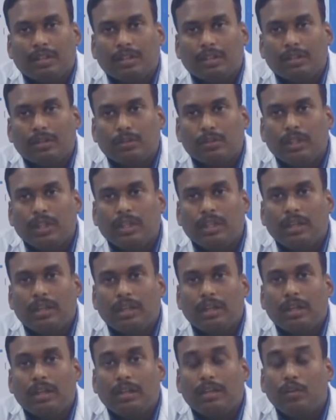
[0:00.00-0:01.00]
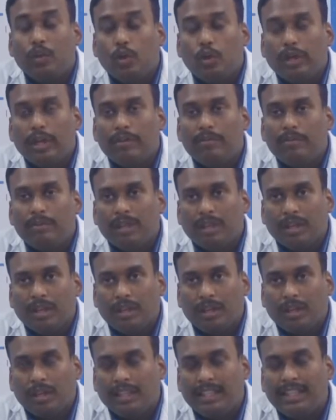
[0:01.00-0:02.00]
so that you can
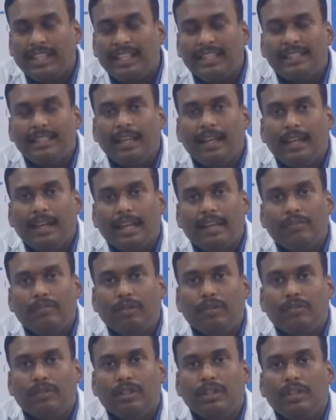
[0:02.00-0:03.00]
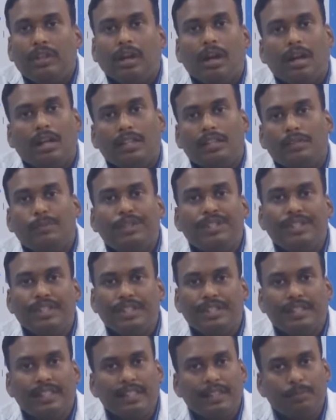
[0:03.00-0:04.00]
ease the life of the Alzheimer's
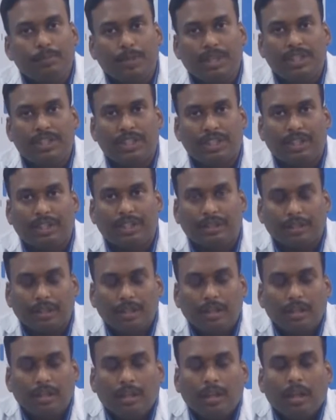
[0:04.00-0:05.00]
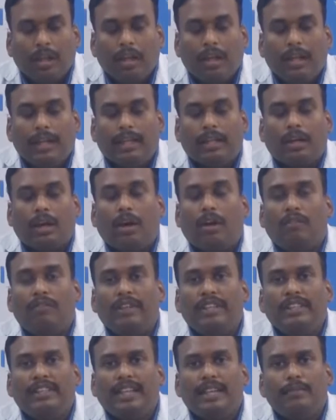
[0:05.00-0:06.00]
disease patient. Like
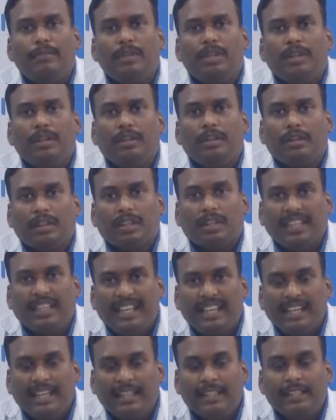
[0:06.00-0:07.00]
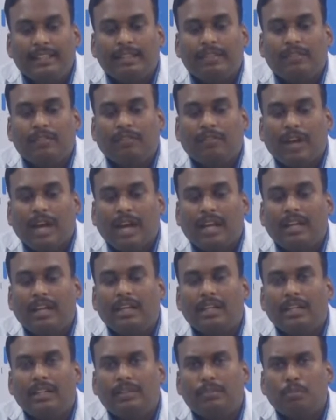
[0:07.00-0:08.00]
always keep the keys,
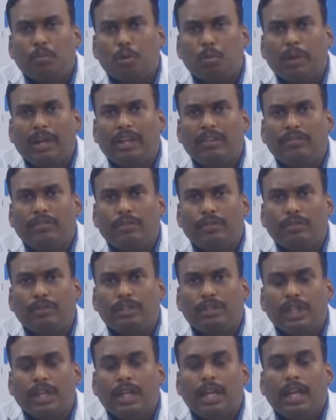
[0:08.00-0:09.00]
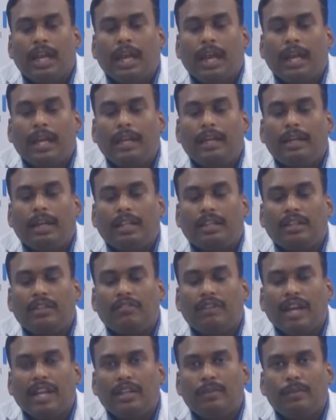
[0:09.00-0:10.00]
wallets, mobile phones, and the other
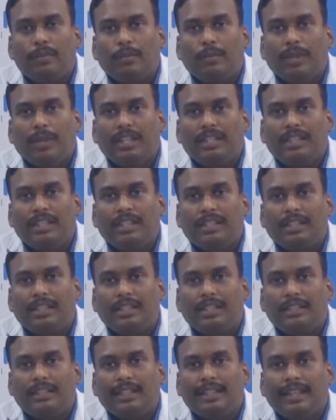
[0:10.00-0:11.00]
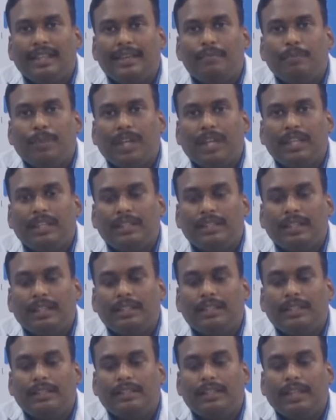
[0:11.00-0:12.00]
valuable places in the same place
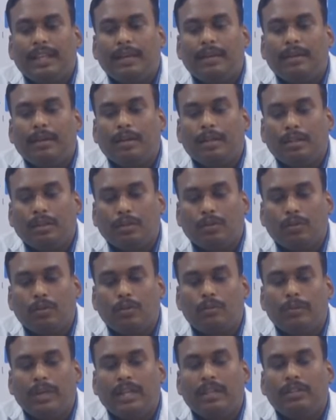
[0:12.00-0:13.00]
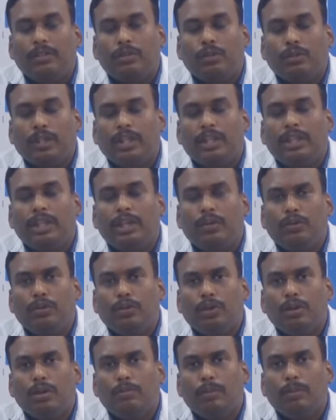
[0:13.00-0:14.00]
at the home, and so that they will
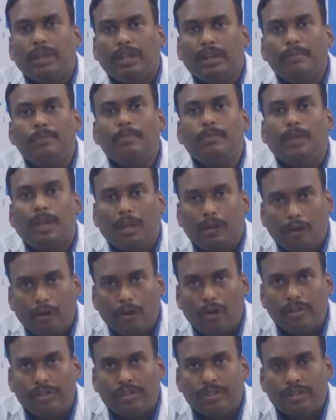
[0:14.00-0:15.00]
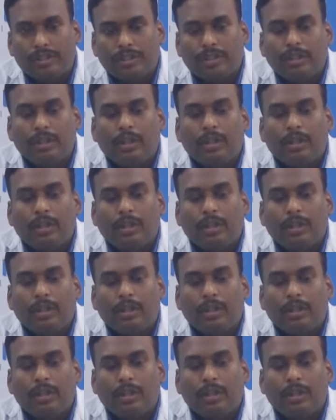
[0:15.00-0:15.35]
not become lost.